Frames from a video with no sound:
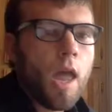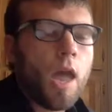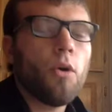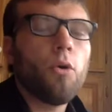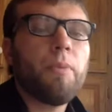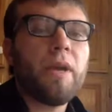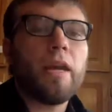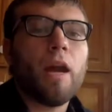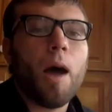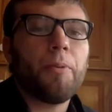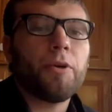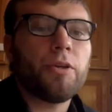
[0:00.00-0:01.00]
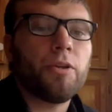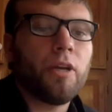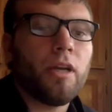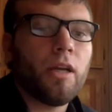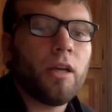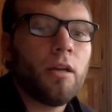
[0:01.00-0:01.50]
It will be an
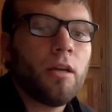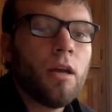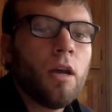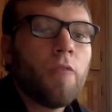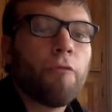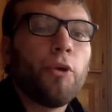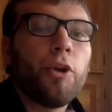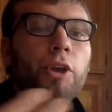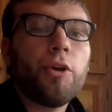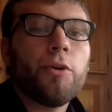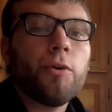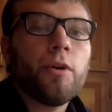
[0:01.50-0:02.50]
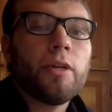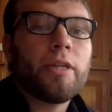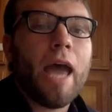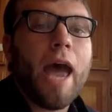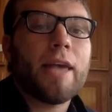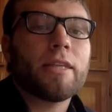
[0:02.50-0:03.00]
opportunity for you
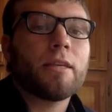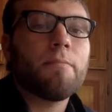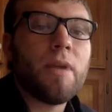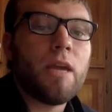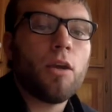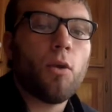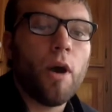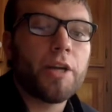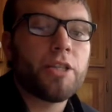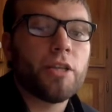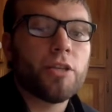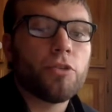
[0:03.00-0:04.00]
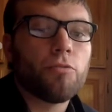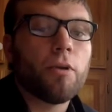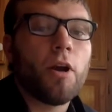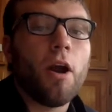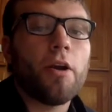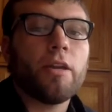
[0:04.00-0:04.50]
to ask me questions
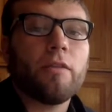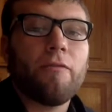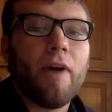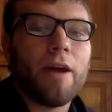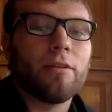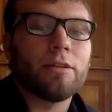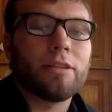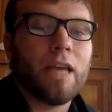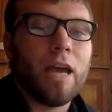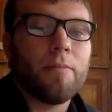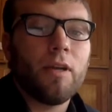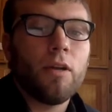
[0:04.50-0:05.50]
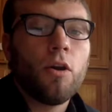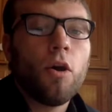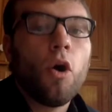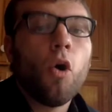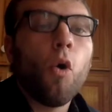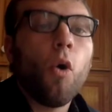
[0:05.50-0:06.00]
regarding the final assignment
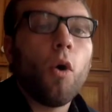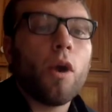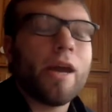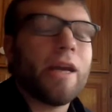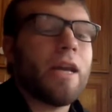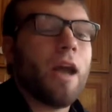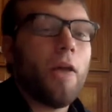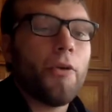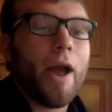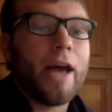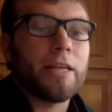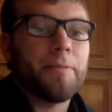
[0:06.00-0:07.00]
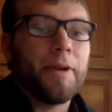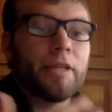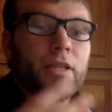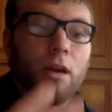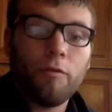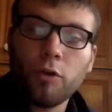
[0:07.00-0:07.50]
or any other
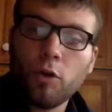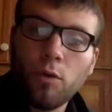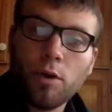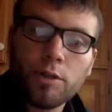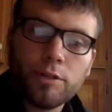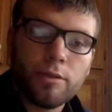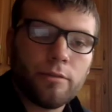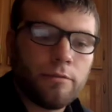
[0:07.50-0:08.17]
aspects of the course.